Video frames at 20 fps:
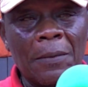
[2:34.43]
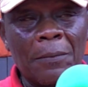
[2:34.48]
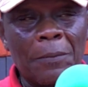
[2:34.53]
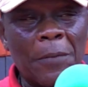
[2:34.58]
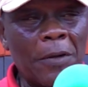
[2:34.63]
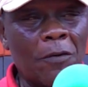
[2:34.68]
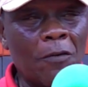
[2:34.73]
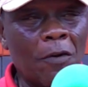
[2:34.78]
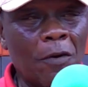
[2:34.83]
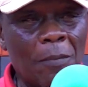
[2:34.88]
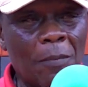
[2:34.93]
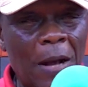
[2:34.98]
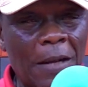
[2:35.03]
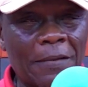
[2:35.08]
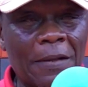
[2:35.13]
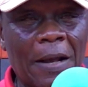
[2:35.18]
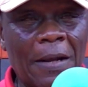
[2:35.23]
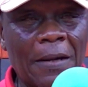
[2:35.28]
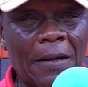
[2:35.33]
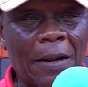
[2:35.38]
Metro
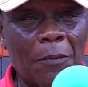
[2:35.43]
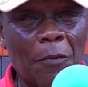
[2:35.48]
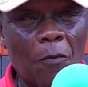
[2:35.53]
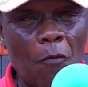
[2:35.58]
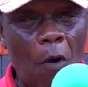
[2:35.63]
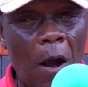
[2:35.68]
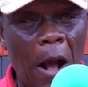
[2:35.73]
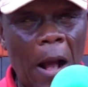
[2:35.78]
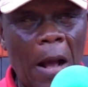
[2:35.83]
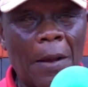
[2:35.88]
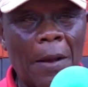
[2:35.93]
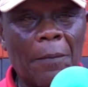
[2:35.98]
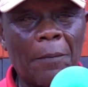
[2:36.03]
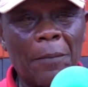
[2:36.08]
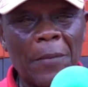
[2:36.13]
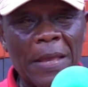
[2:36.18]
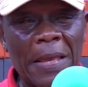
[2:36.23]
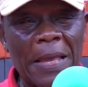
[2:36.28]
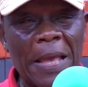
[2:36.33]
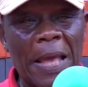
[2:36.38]
bass a hana mua,
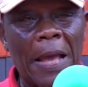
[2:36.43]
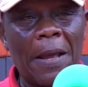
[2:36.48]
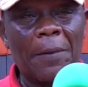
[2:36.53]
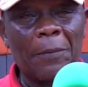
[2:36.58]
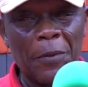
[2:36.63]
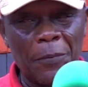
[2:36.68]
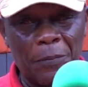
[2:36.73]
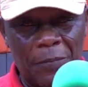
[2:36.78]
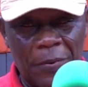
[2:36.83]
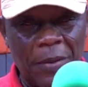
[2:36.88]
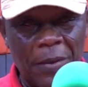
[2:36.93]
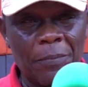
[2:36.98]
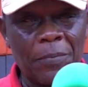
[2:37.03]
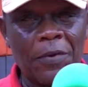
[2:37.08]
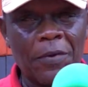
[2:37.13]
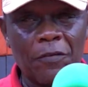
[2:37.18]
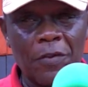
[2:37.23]
me ye me pimpin,